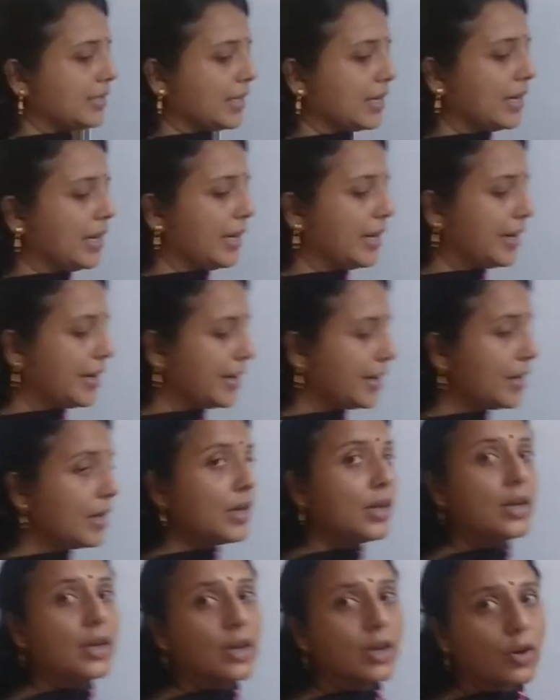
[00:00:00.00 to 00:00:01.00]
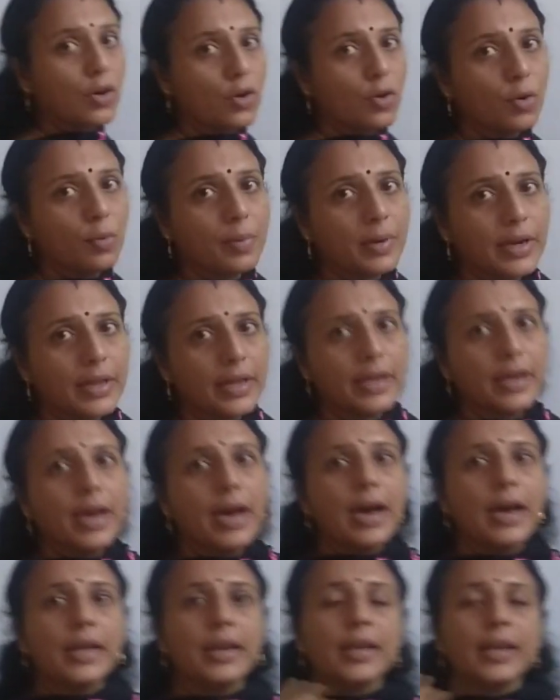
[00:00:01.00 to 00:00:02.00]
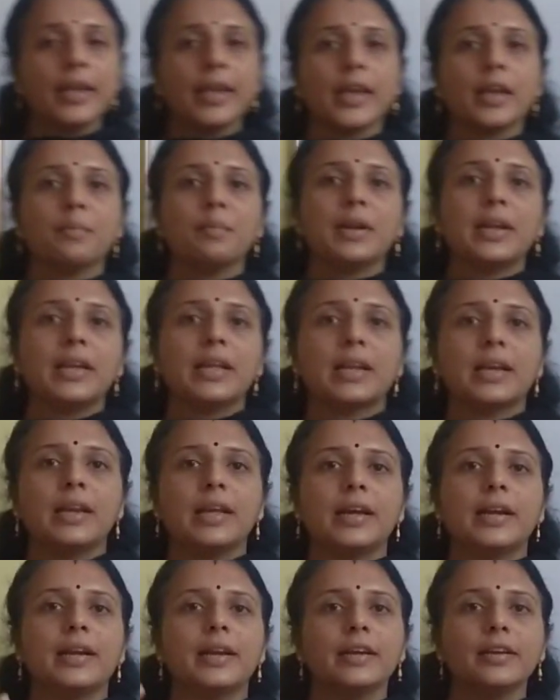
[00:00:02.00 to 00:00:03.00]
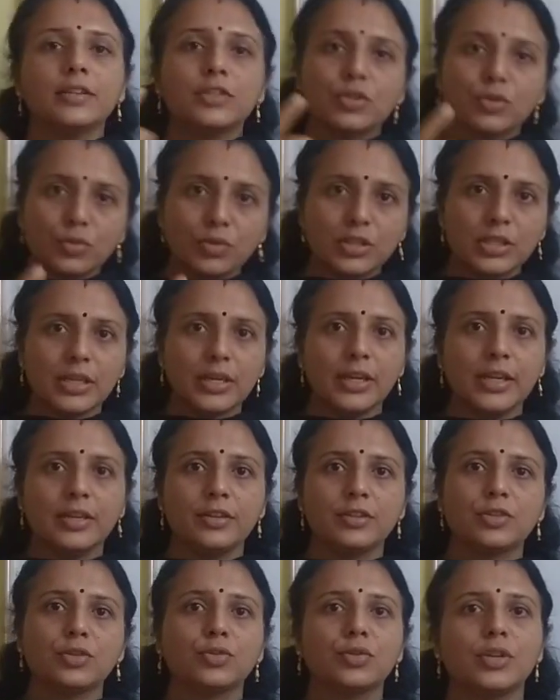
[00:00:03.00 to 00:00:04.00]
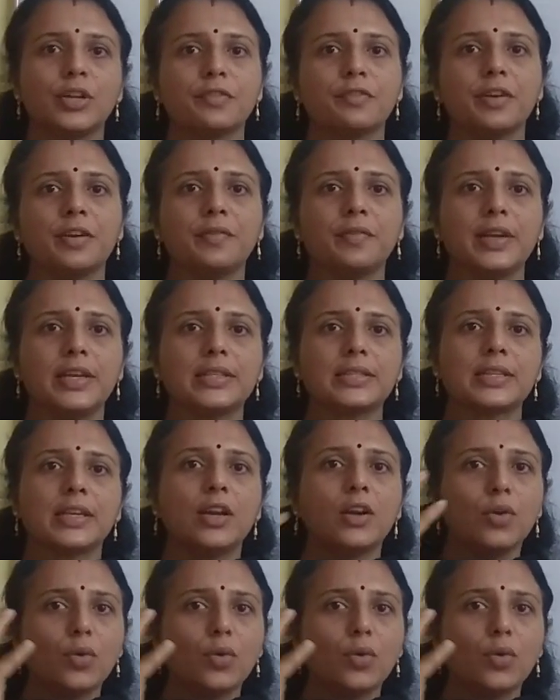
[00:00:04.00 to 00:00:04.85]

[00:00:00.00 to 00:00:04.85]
declared globally. Array can be declared in two different ways.